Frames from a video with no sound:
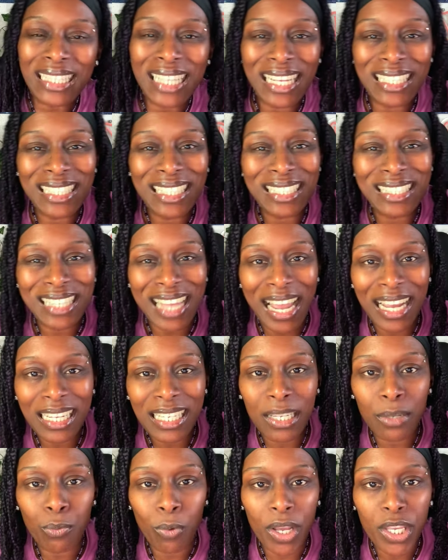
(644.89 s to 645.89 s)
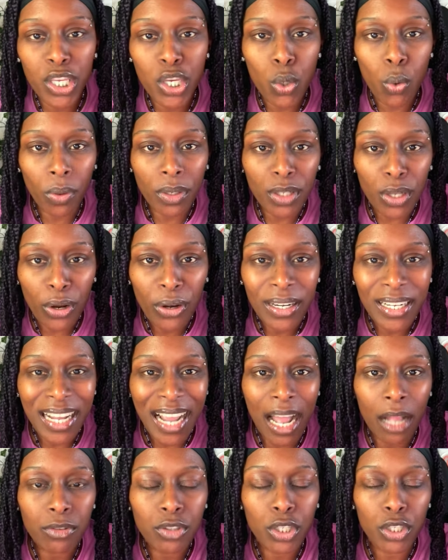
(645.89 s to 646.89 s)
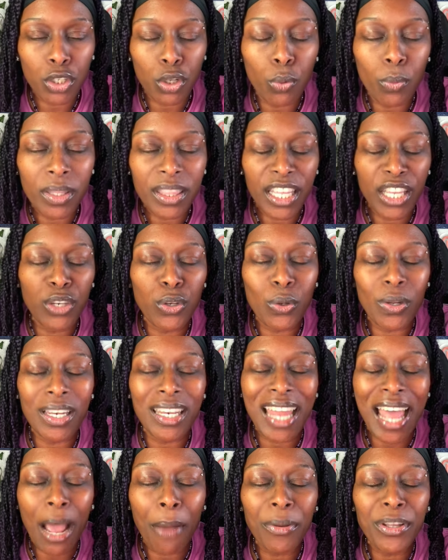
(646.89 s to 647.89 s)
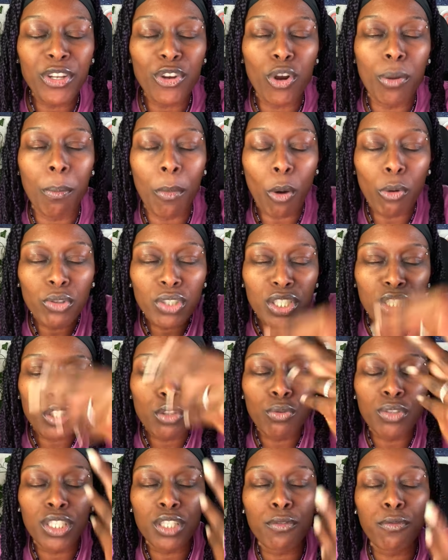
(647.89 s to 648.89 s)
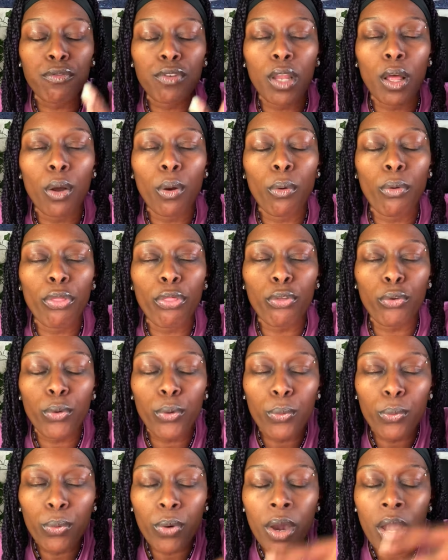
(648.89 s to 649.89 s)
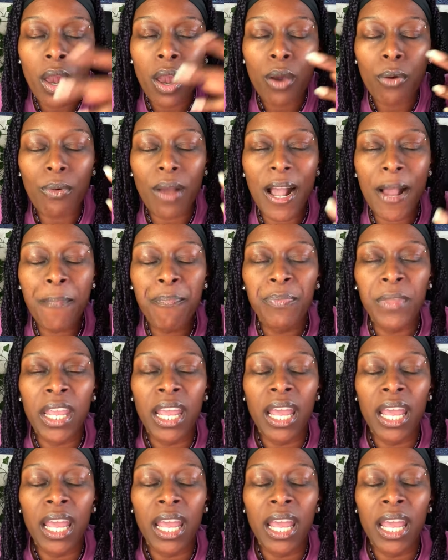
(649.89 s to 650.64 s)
That's exactly what you are learning how to do within. You're allowing your emotions to just flow through, right?